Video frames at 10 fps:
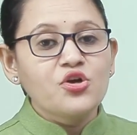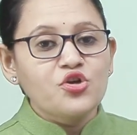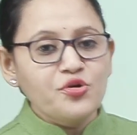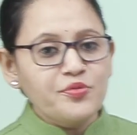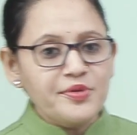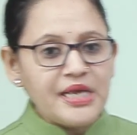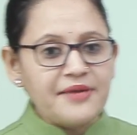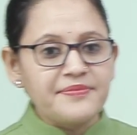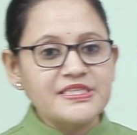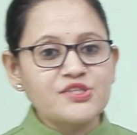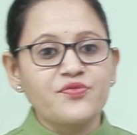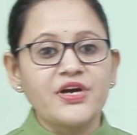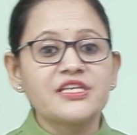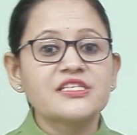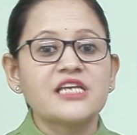Cube root help us to
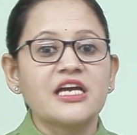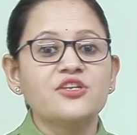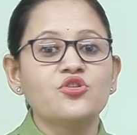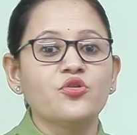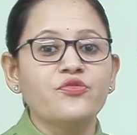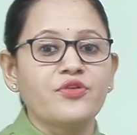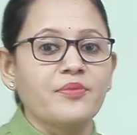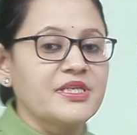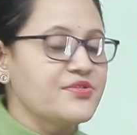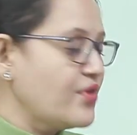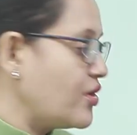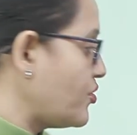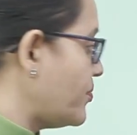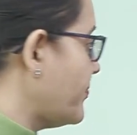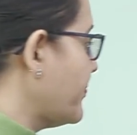find the side cube from its volume.